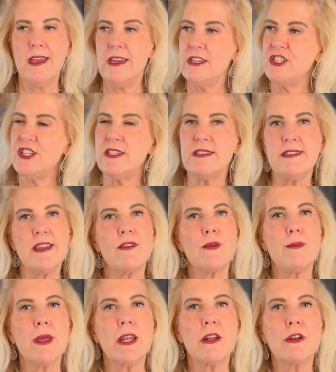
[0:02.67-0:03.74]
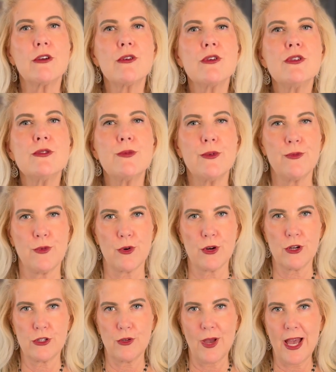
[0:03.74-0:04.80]
She's never been on a cruise
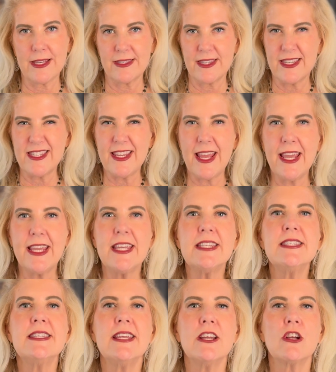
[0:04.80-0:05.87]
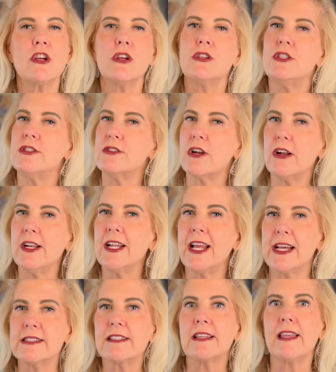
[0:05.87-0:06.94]
before, so as the date gets near, she's starting to
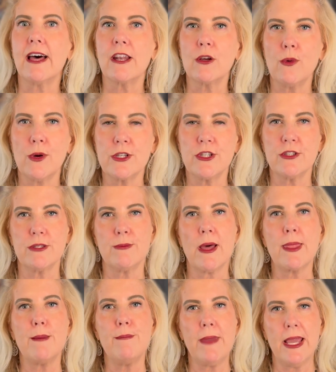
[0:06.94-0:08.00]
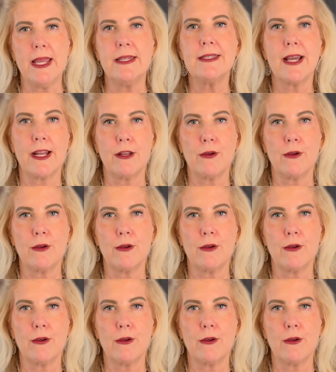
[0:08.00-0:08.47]
ask a lot of questions about the main dining